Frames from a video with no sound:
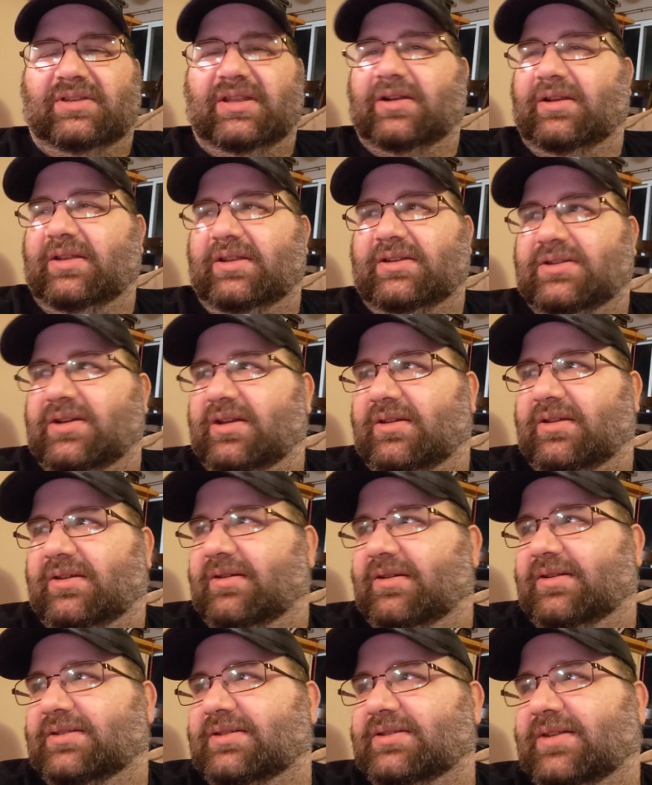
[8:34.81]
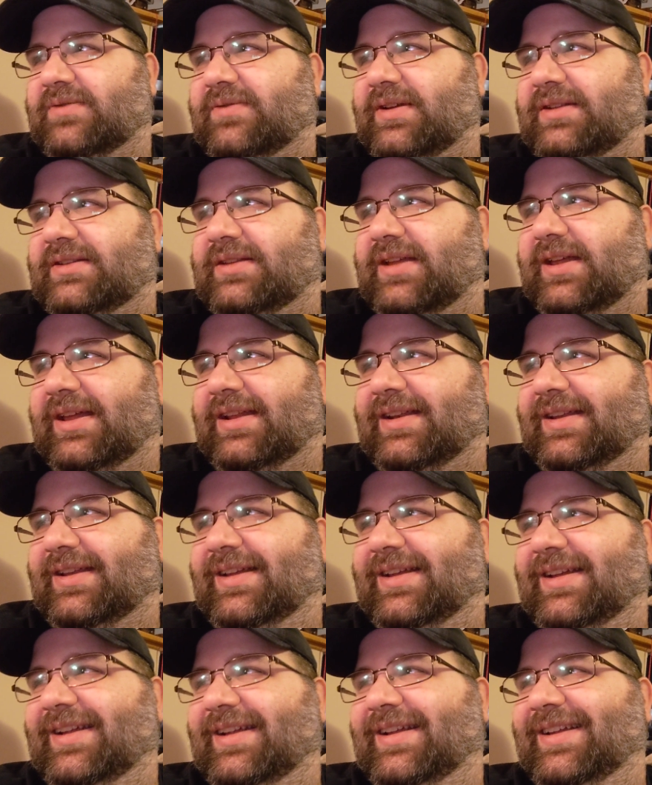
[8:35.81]
diddle each other and stuff like that. They
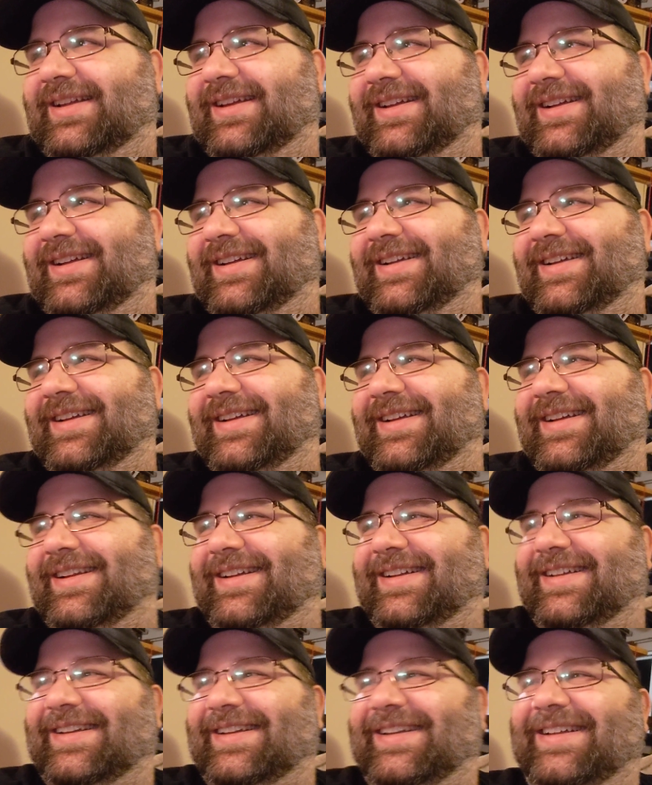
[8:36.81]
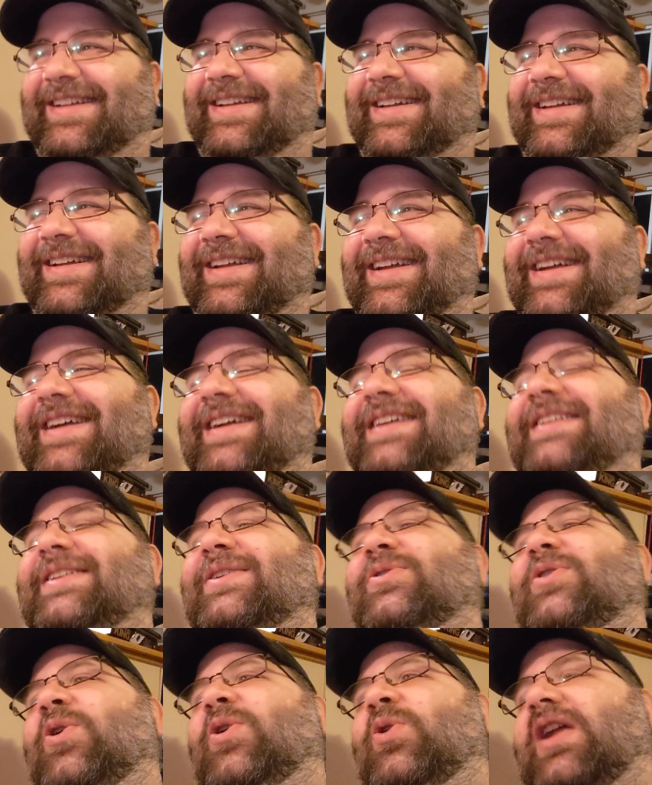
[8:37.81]
don't diddle each other. Stop it.
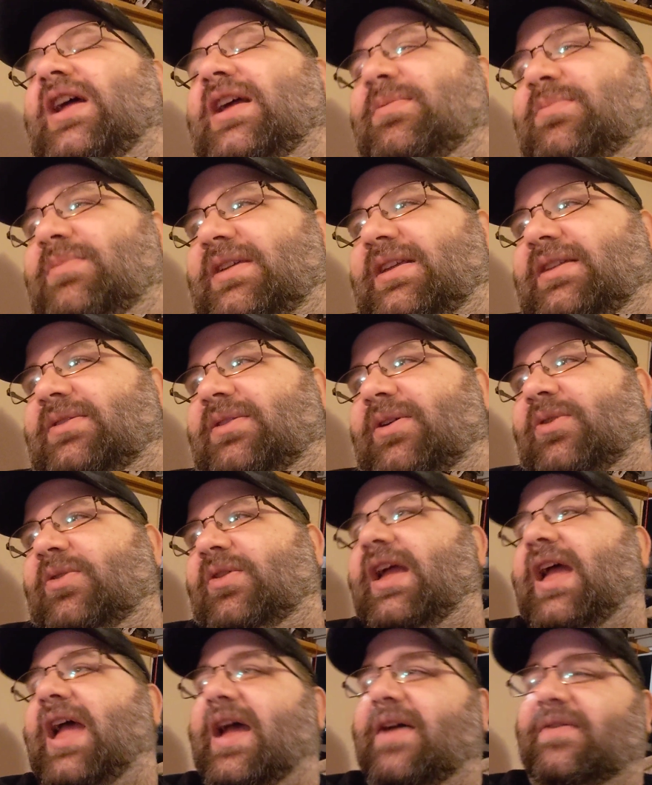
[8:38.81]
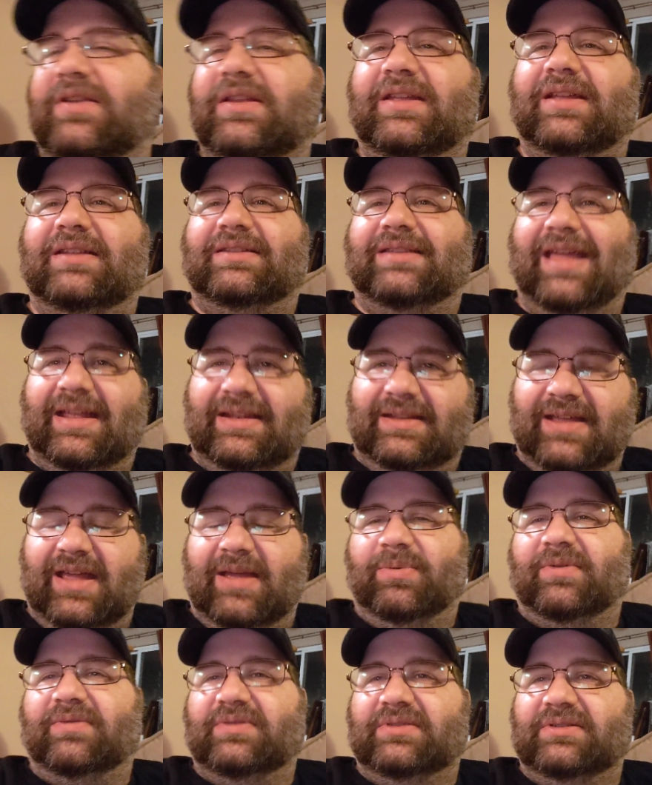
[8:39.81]
You know what I mean, though. They have to get that
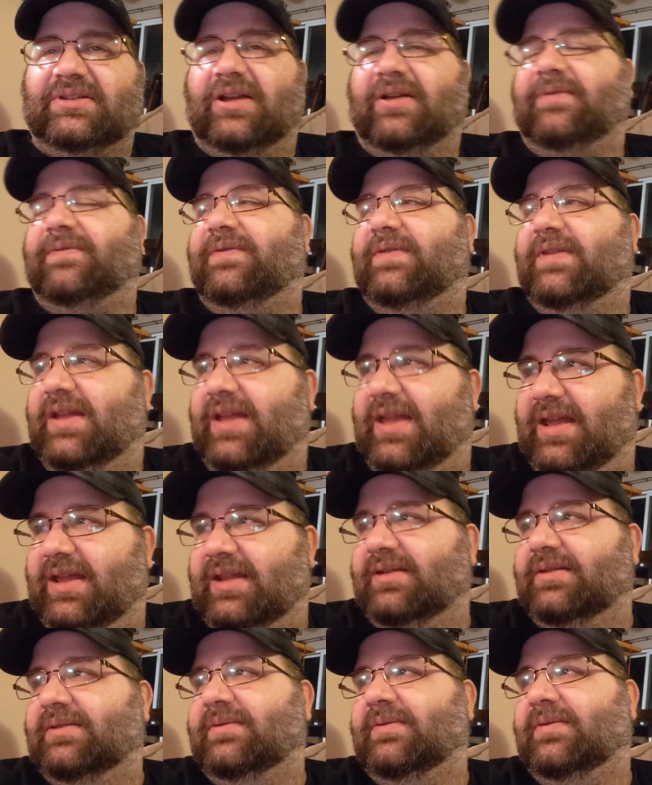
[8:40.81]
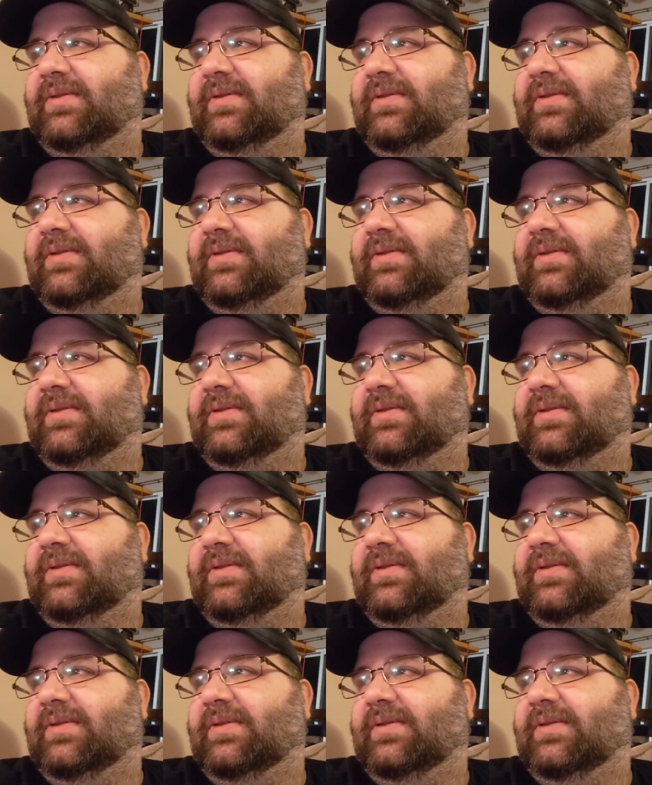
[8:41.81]
type of stuff in